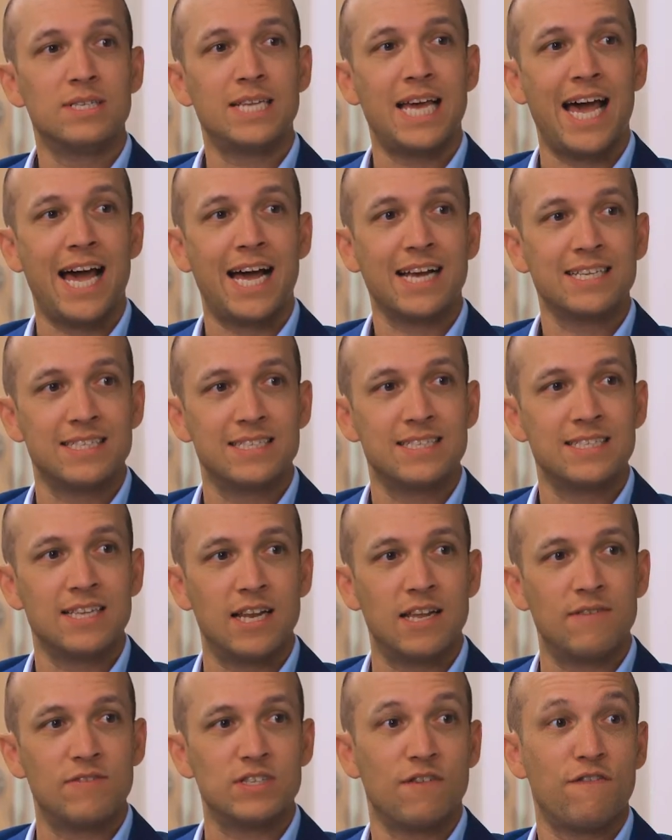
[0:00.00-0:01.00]
tax
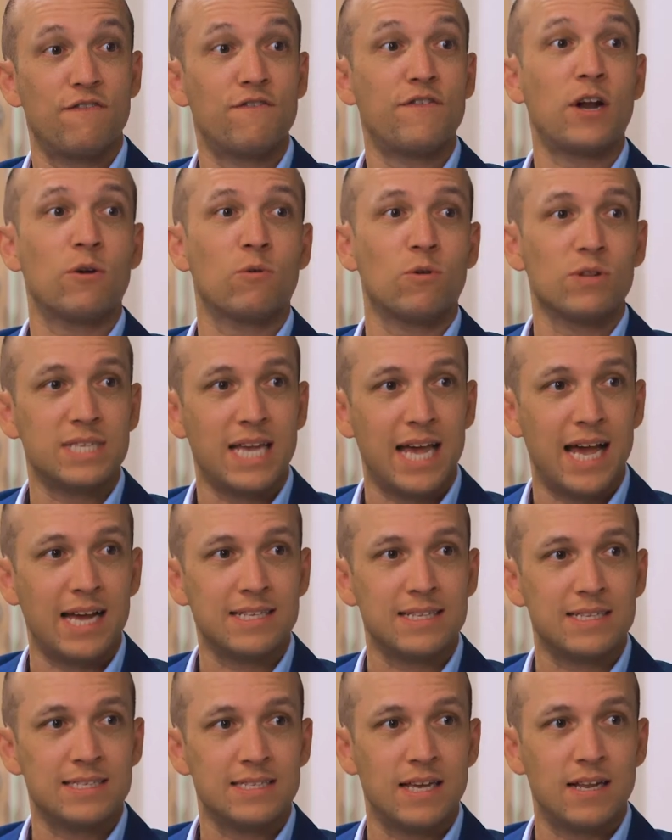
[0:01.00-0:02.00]
incentive is a federal
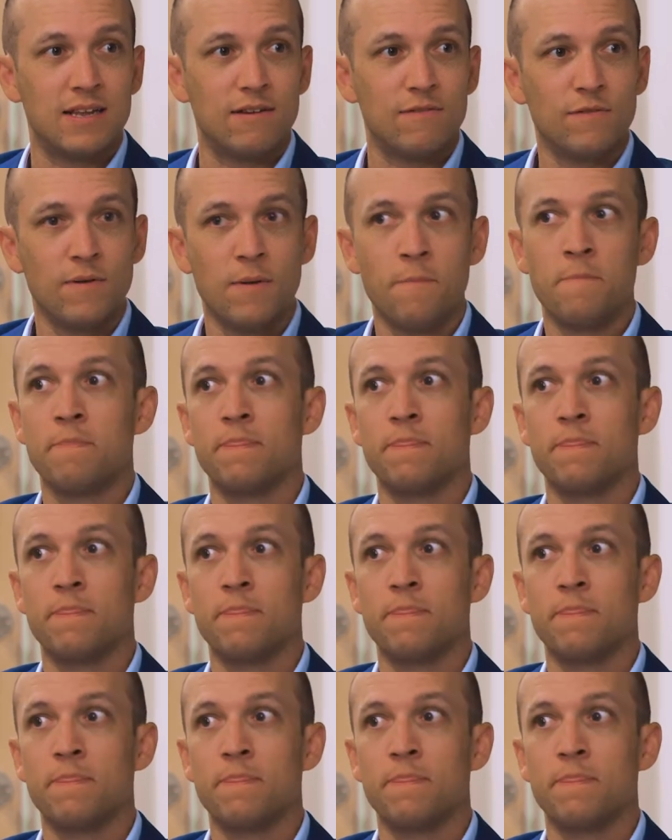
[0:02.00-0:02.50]
tax incentive.